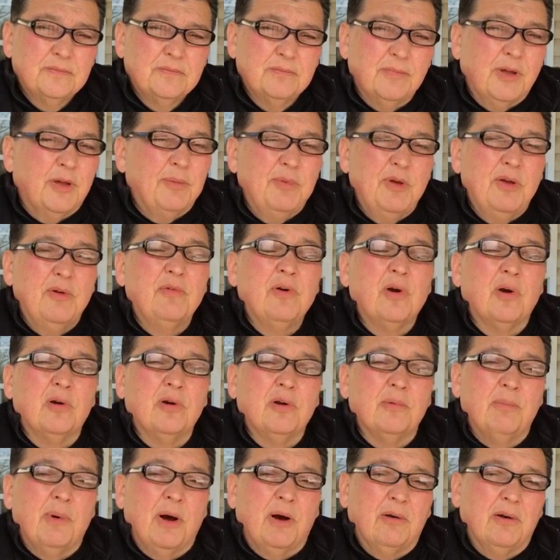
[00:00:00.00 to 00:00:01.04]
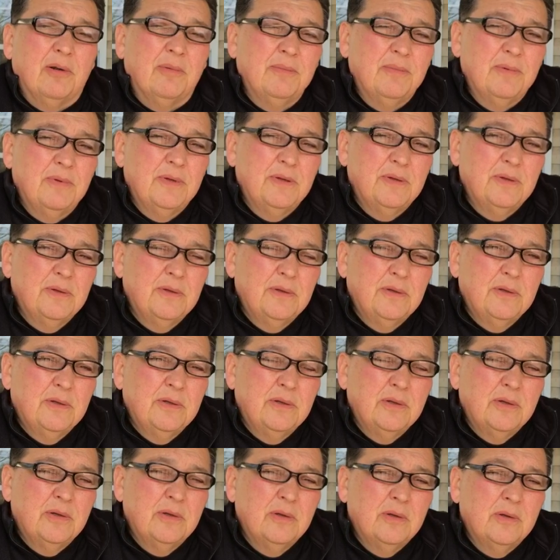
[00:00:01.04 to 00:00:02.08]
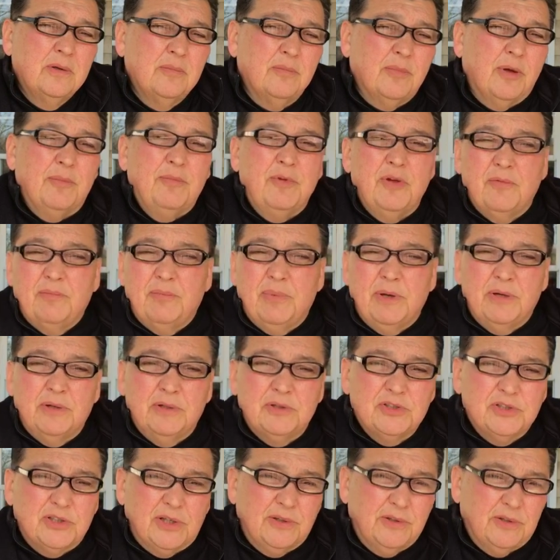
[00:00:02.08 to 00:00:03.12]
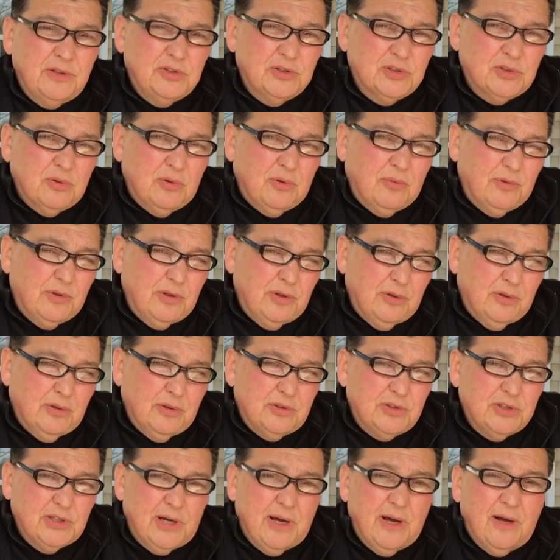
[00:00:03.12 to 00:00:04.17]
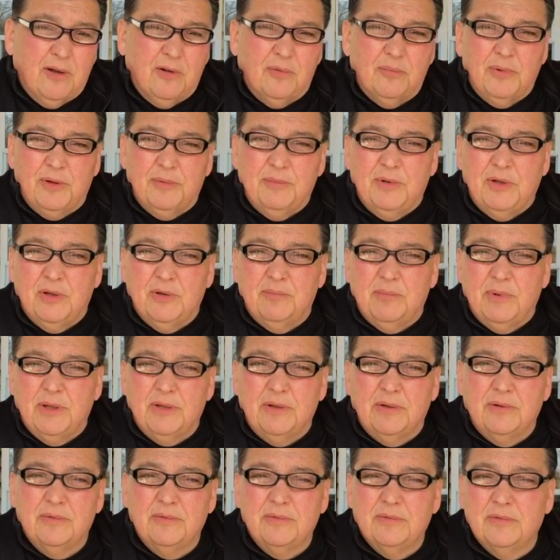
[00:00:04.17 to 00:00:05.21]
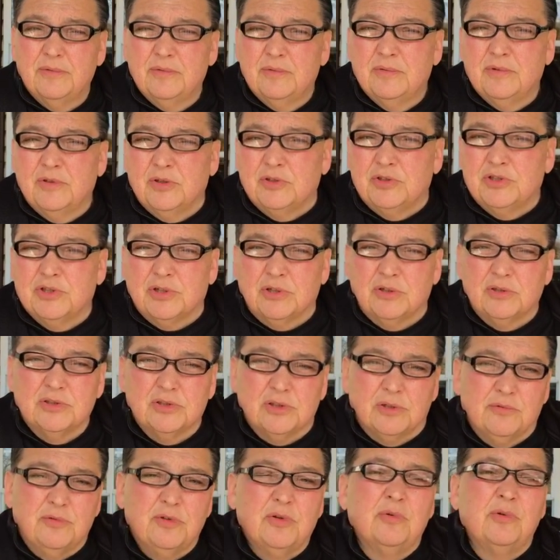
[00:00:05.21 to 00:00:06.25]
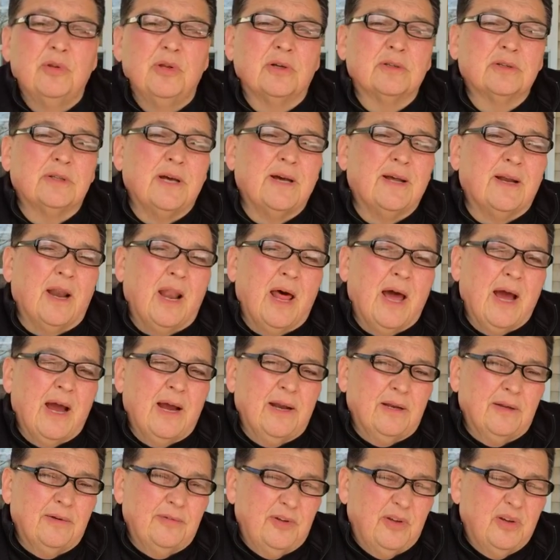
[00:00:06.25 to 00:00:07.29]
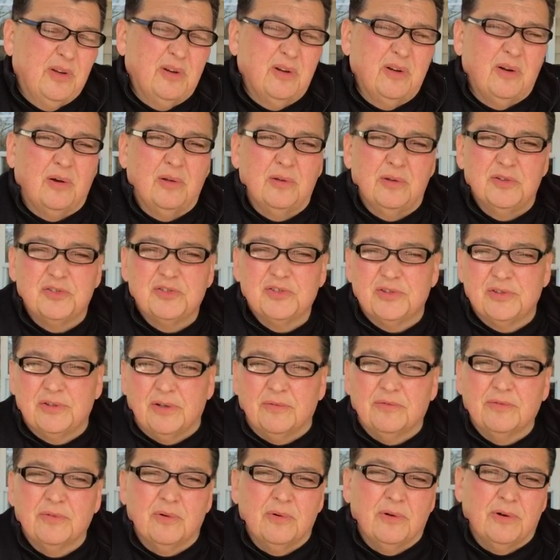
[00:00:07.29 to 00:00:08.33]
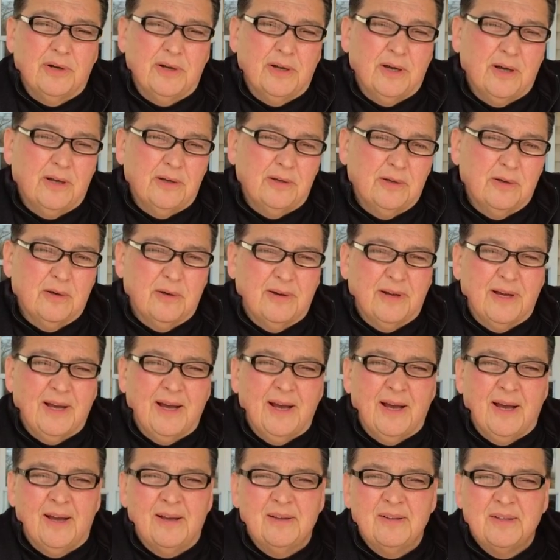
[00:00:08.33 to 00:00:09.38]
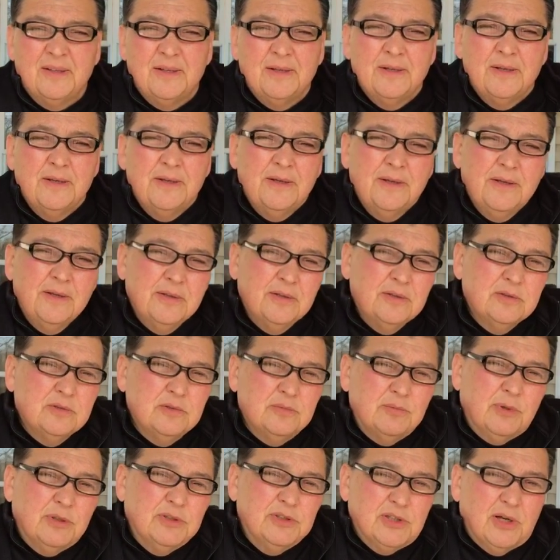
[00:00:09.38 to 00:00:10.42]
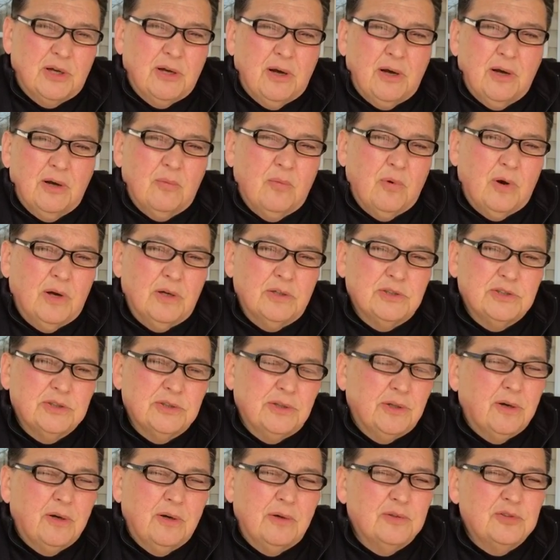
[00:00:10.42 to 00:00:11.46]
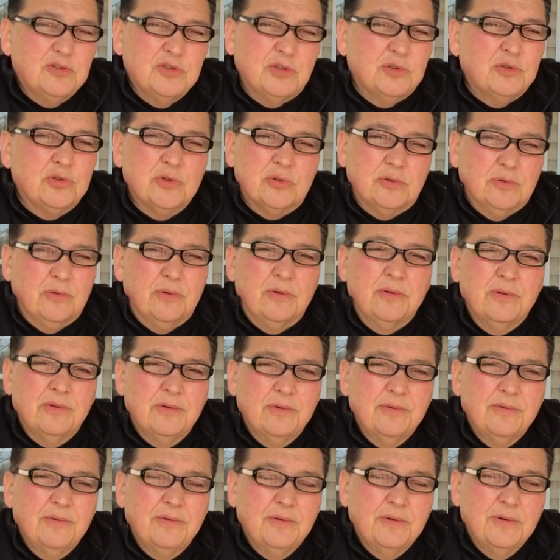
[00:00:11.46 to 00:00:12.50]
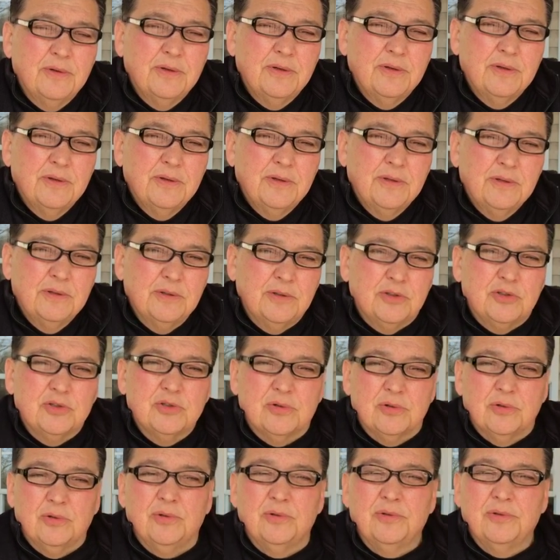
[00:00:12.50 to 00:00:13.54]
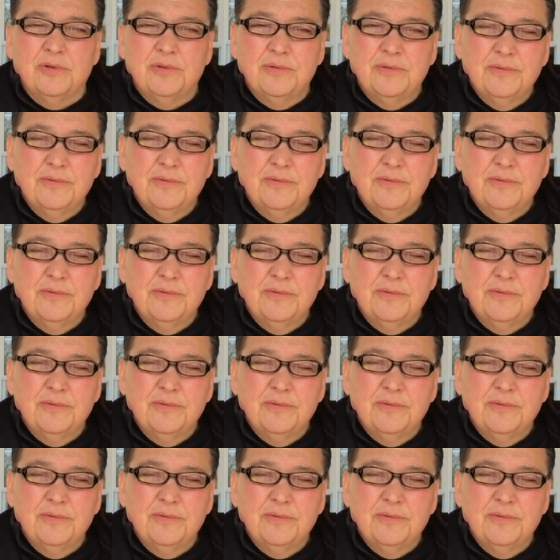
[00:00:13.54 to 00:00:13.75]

Maybe you've heard about him. Maybe you've been to Sunday school when you were a child. Maybe you've been to church or if you looked online and you hear all this stuff going on, you're going, ah, it's a bunch of hogwash. No, it's the truth. The truth